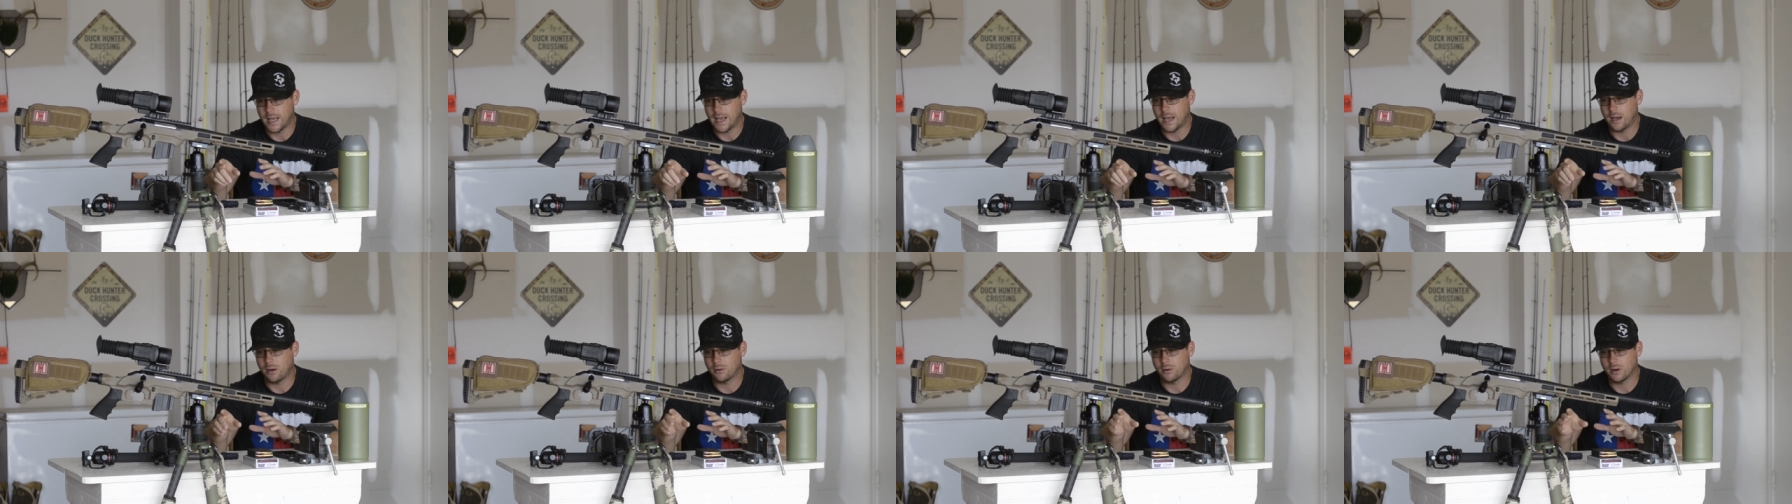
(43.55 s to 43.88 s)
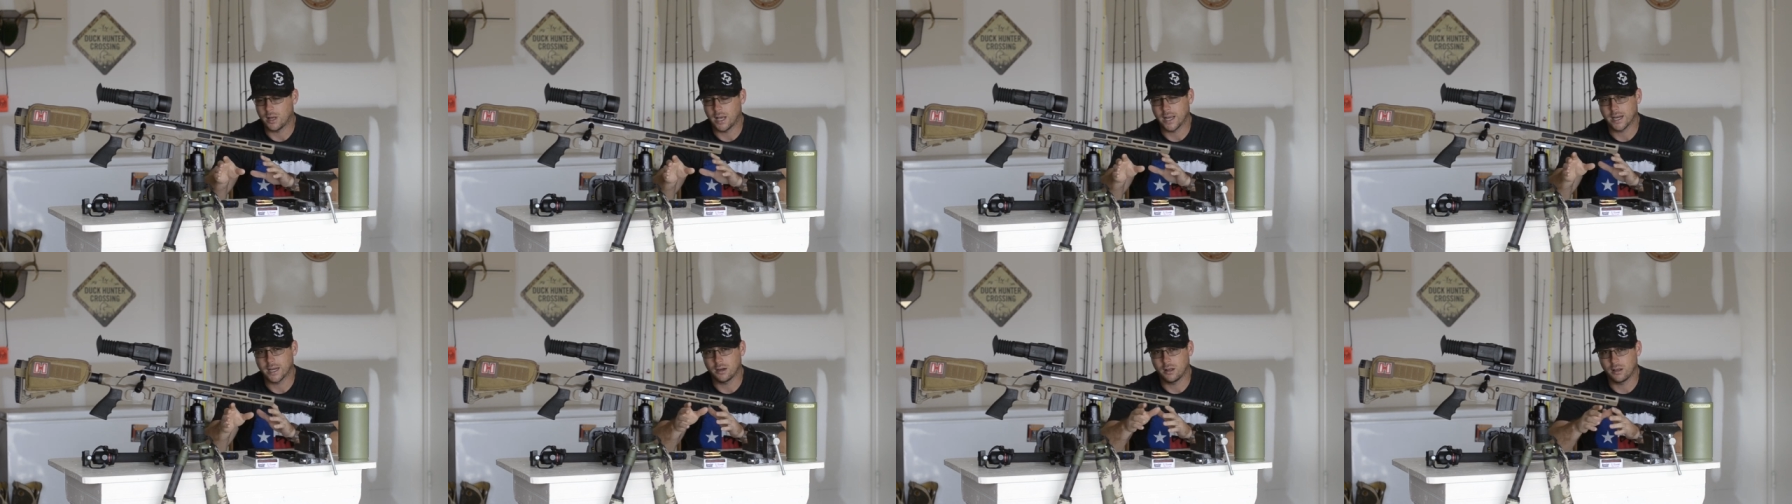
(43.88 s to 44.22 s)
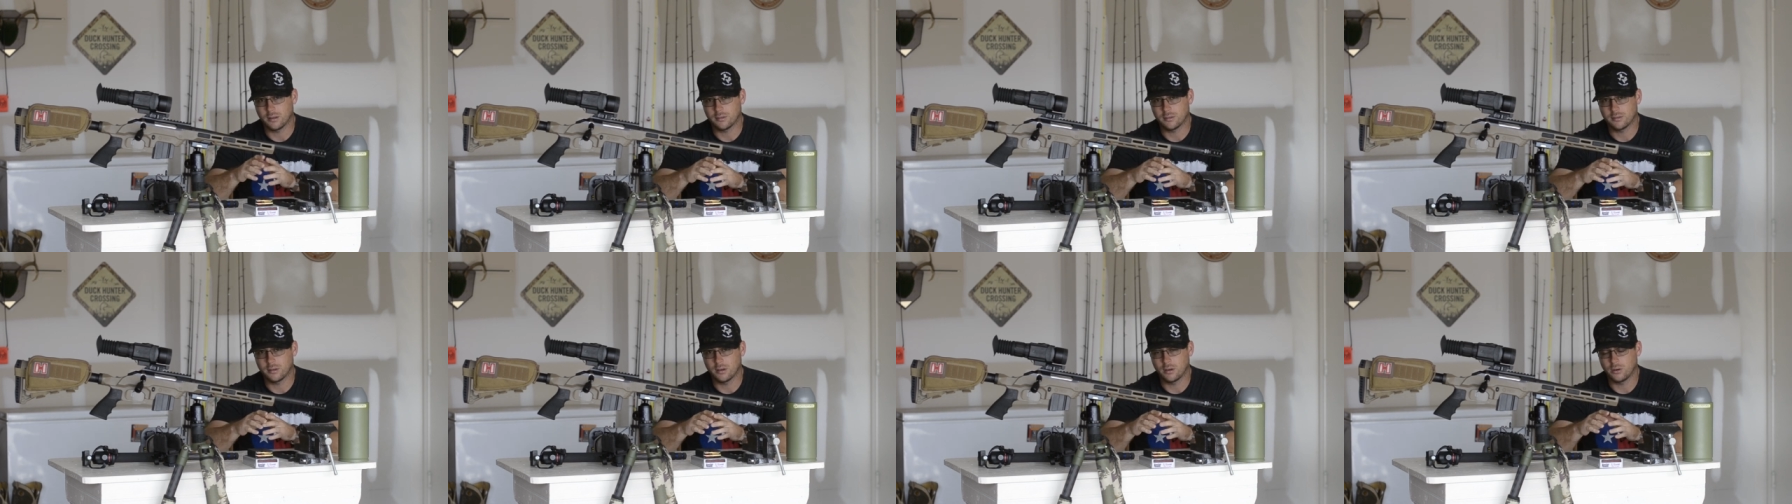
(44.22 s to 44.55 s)
and with it
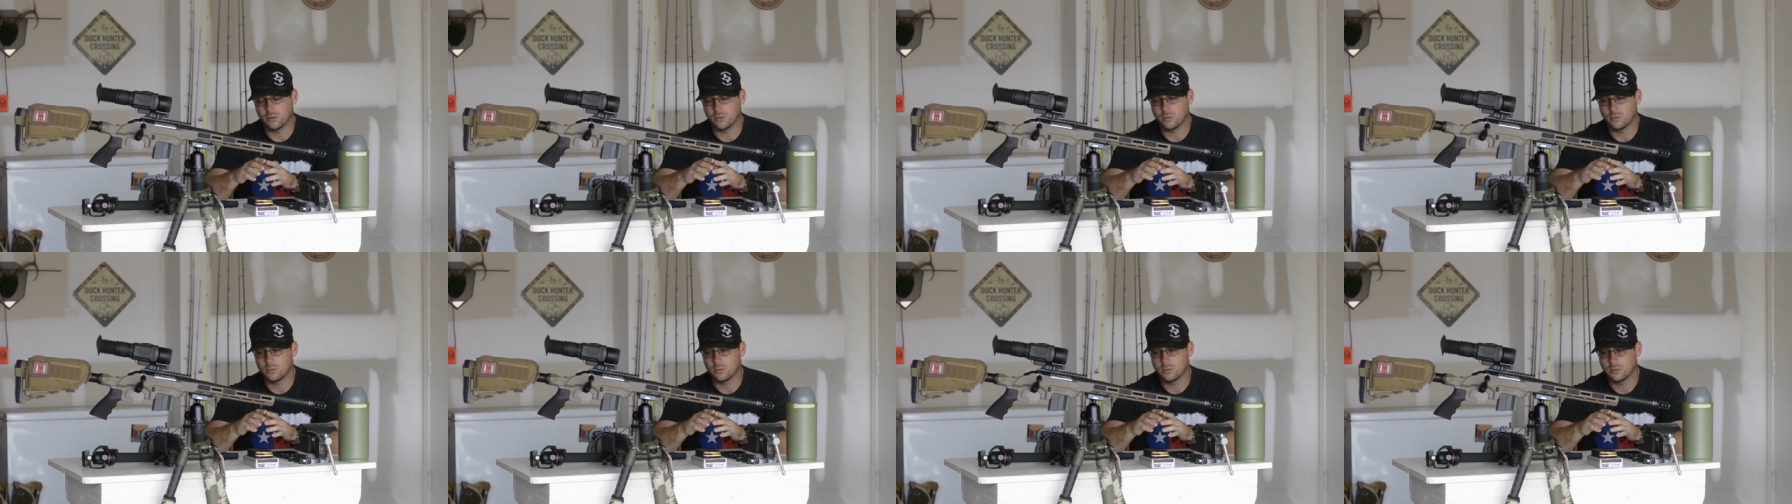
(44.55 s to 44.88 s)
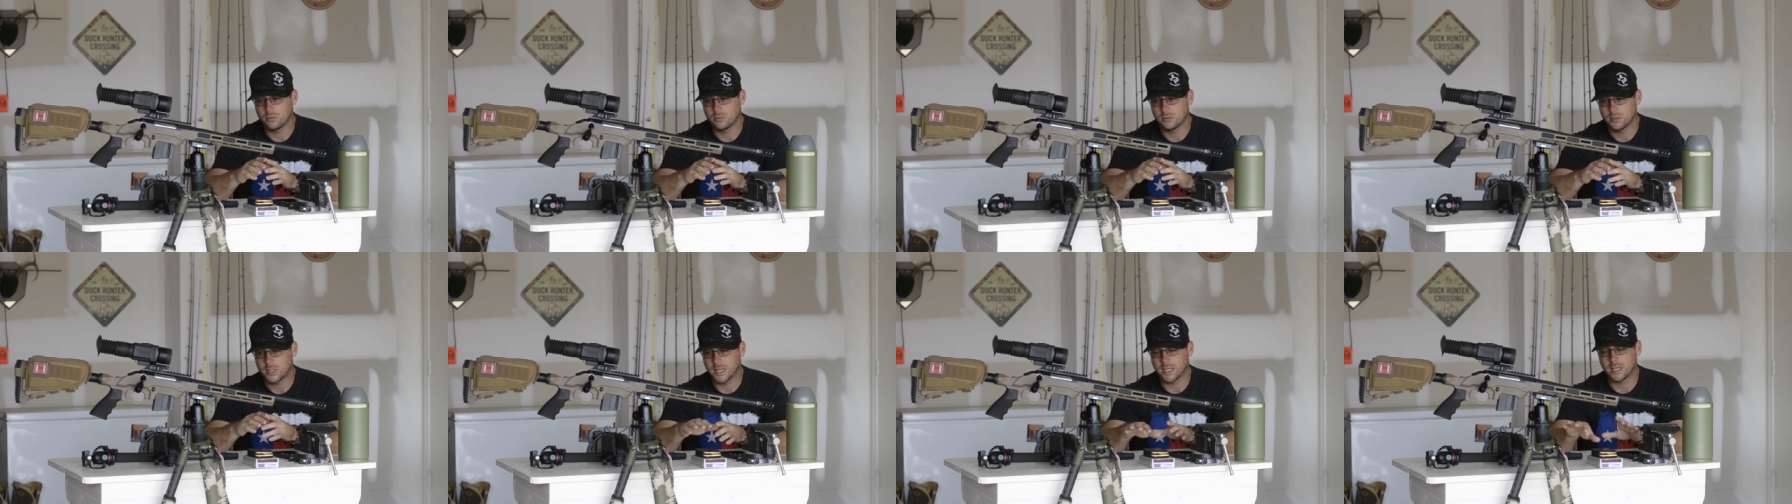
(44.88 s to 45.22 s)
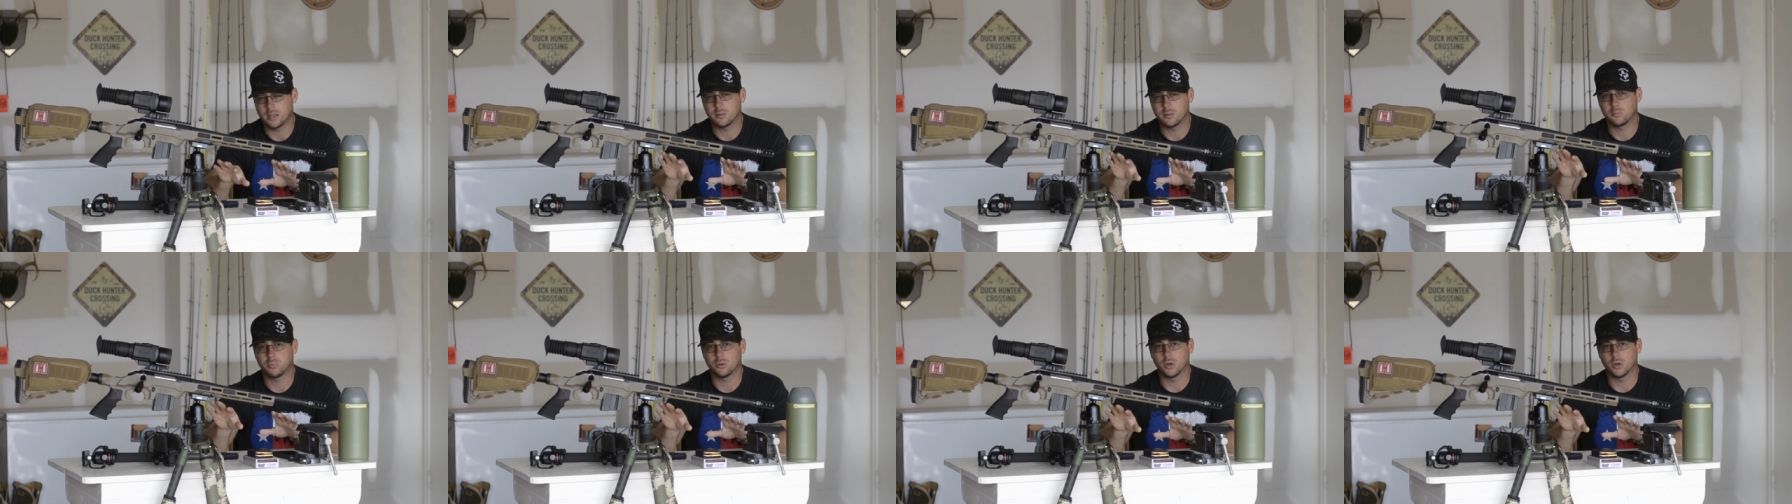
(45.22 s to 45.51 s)
out, I can also